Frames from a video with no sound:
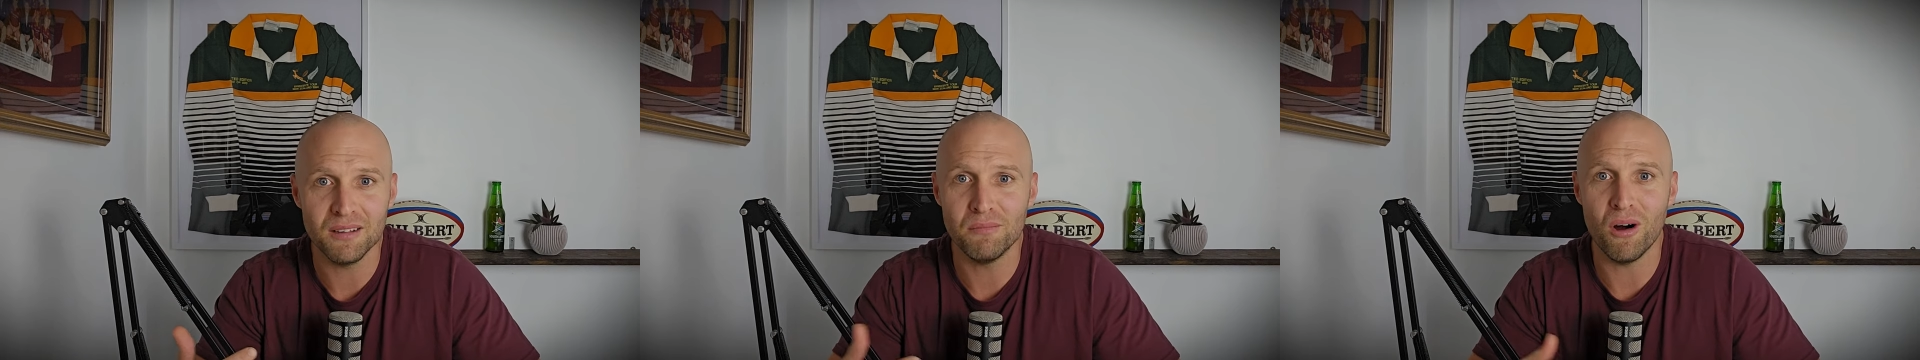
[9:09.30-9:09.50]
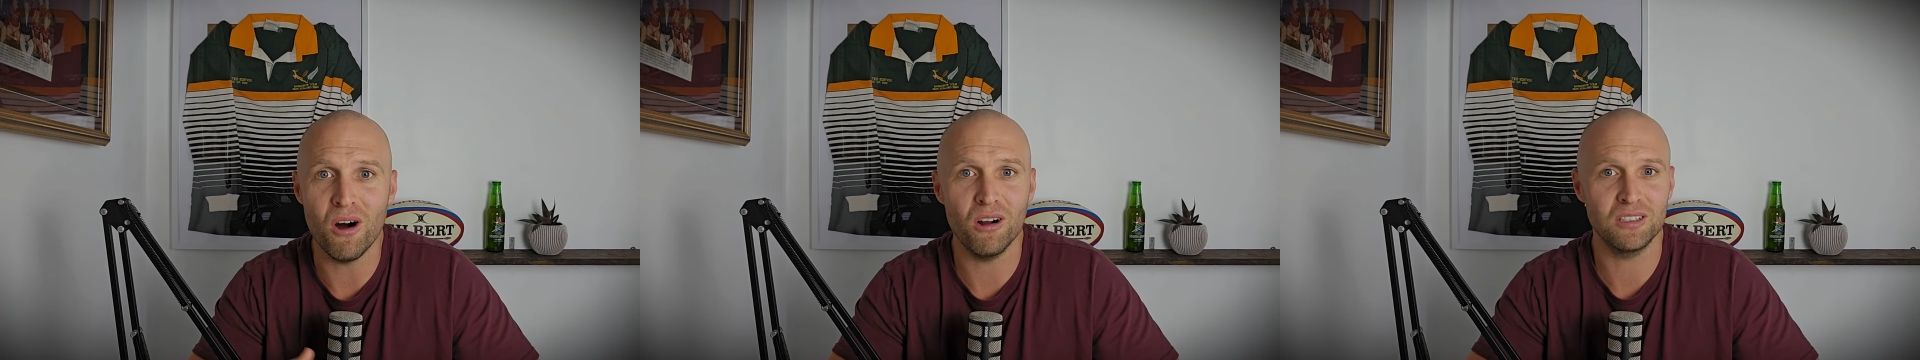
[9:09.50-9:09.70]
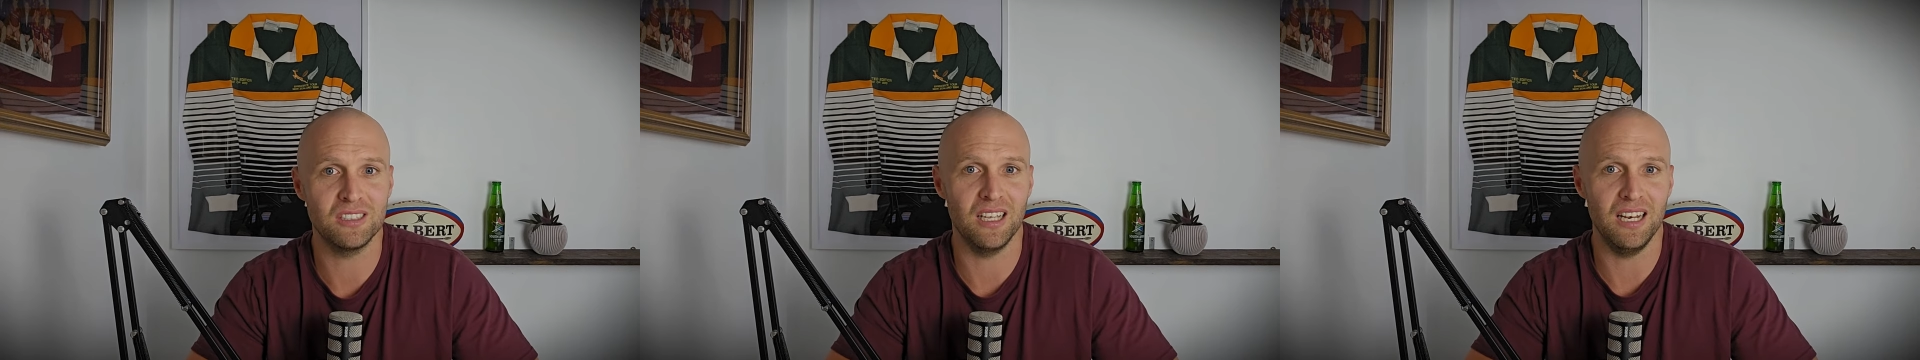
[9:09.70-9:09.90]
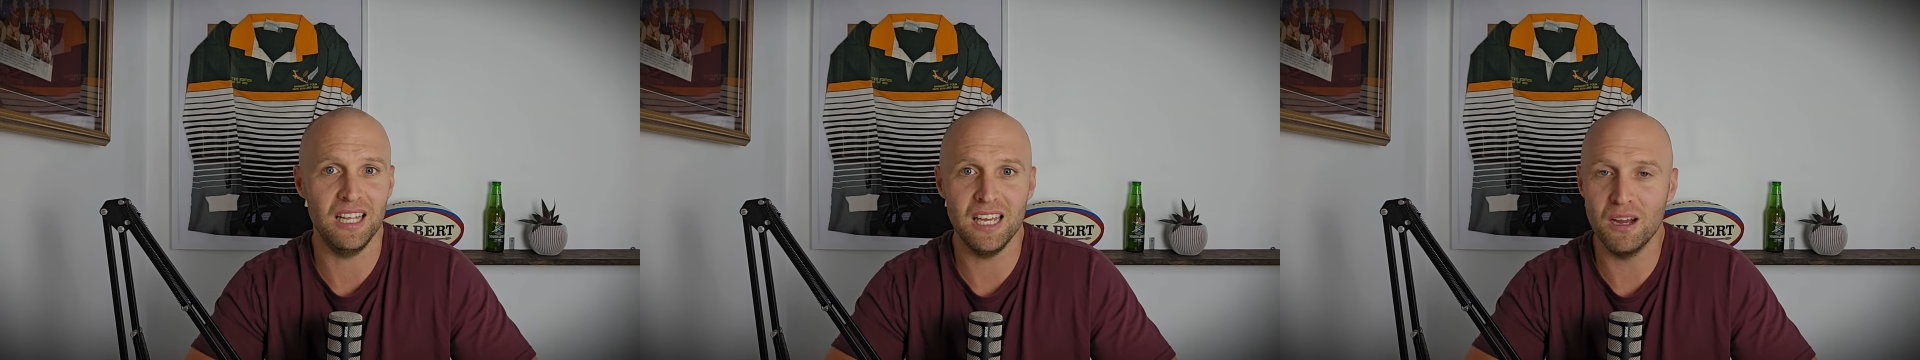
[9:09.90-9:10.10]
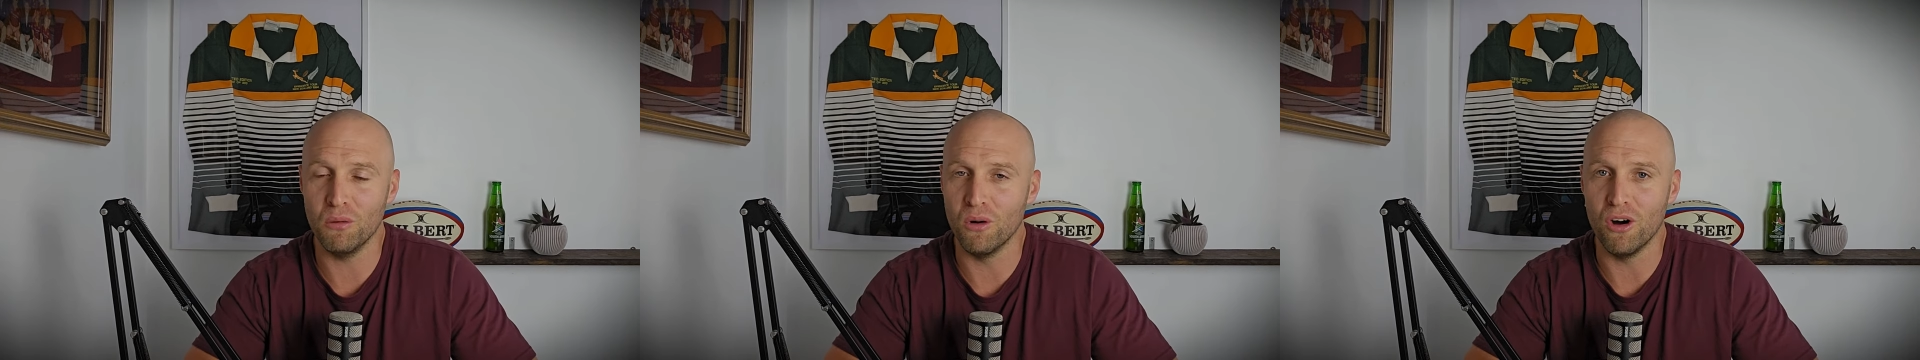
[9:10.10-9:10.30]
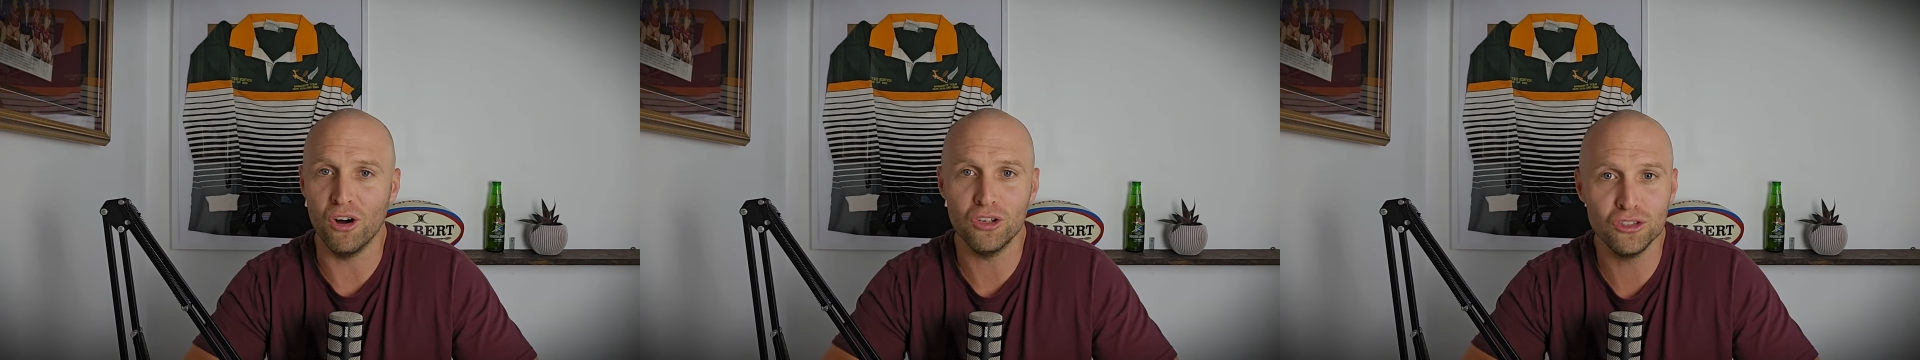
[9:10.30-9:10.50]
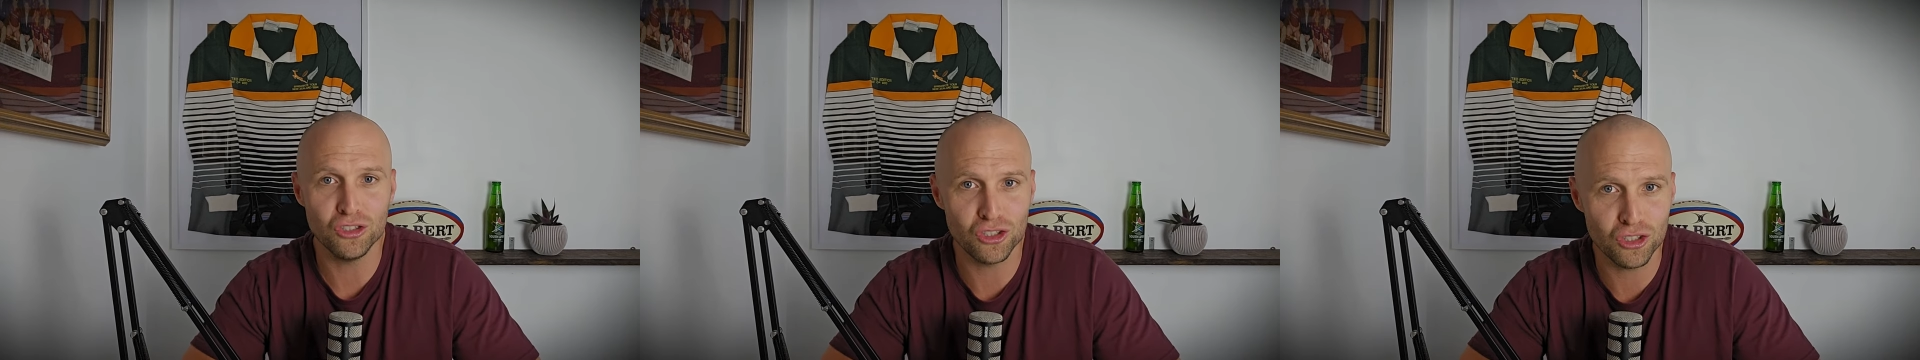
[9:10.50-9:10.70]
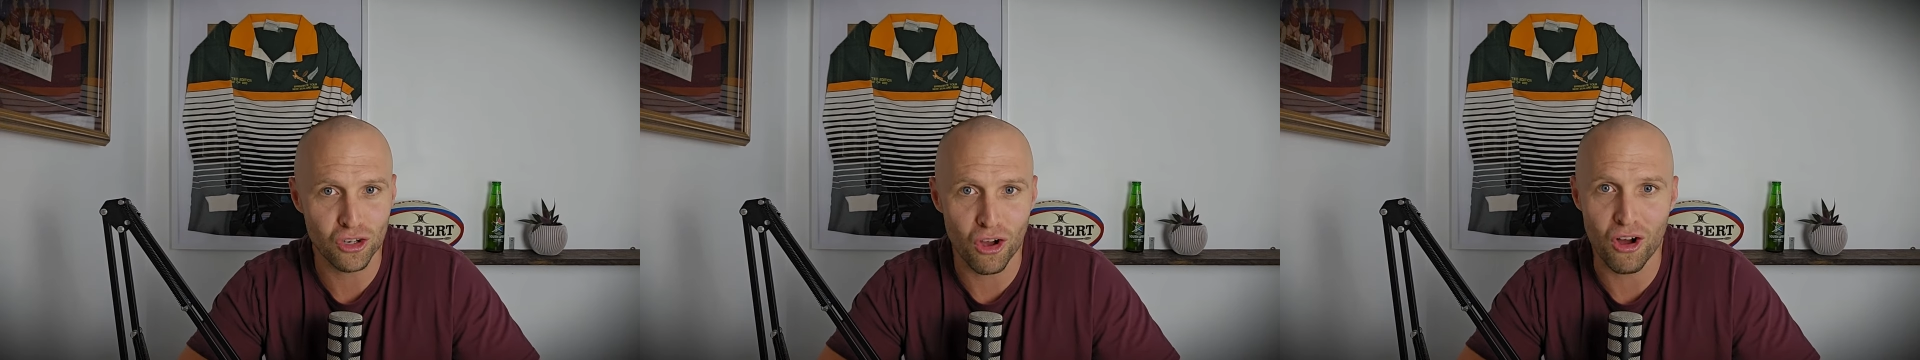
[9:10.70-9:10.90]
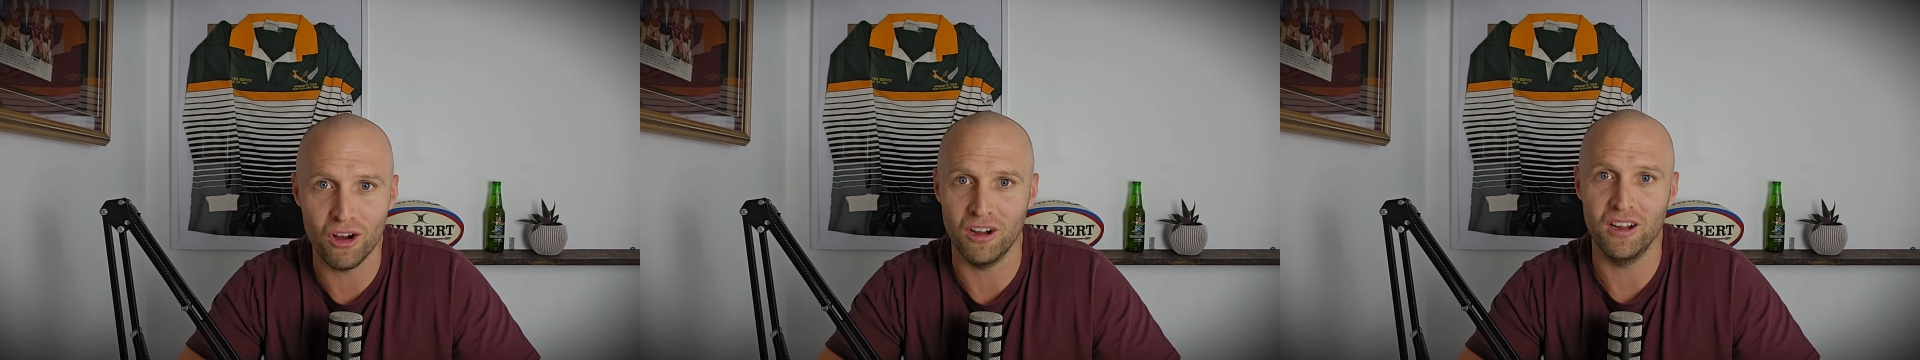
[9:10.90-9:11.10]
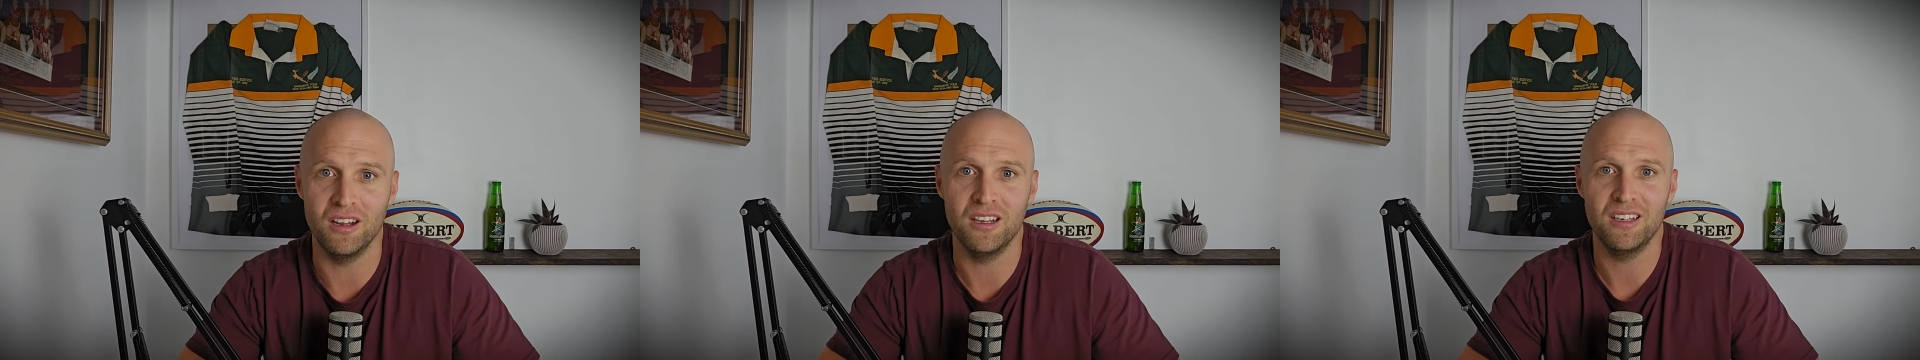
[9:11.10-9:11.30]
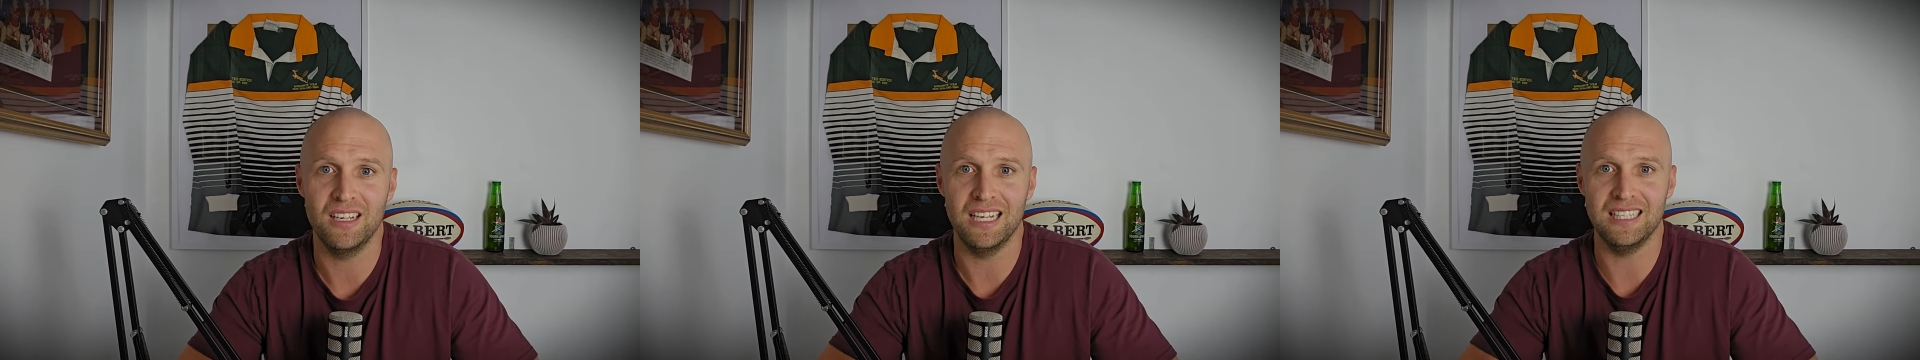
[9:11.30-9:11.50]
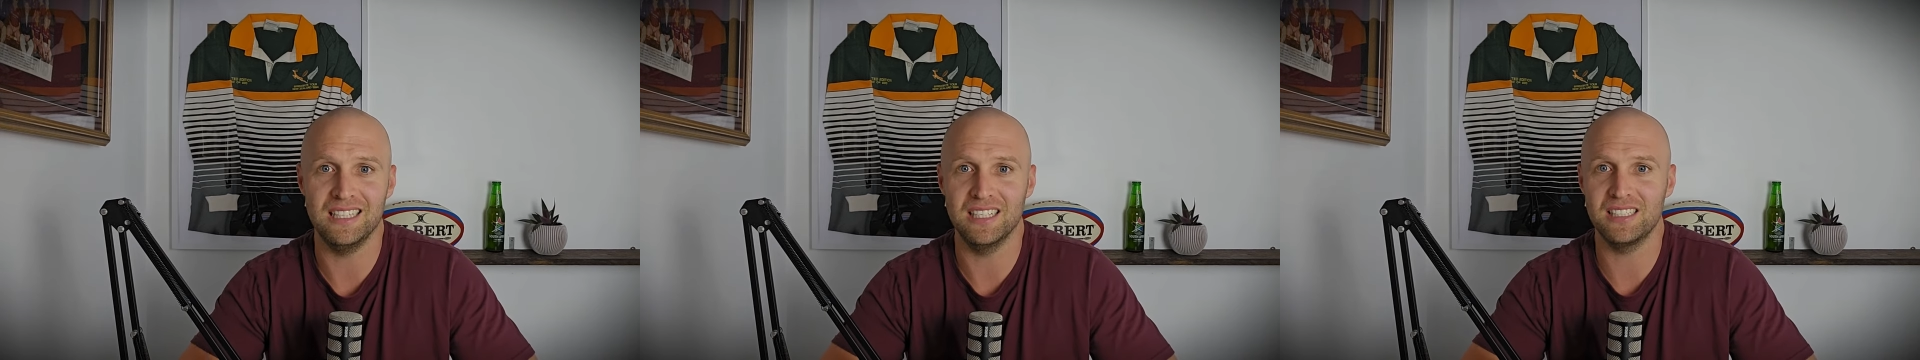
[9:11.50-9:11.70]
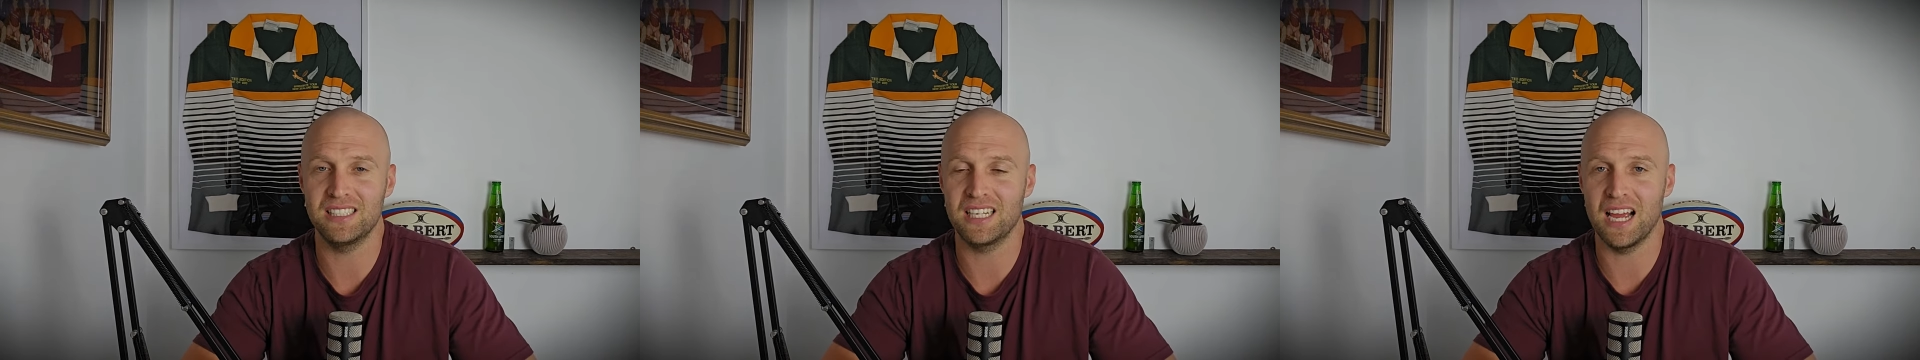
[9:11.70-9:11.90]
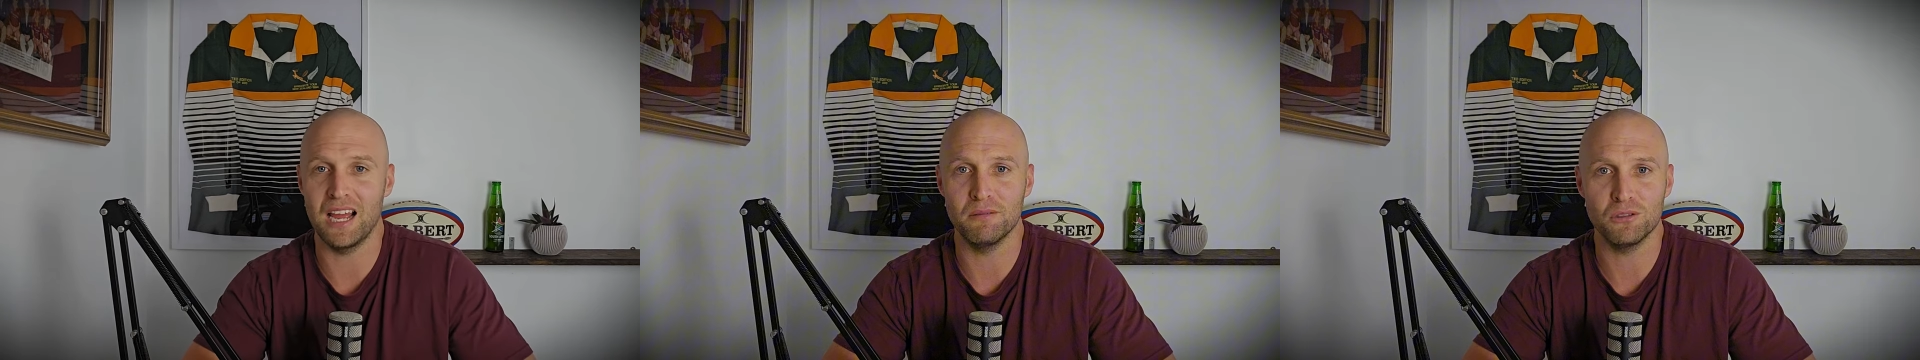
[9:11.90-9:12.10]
Mark Talia were on song in this game,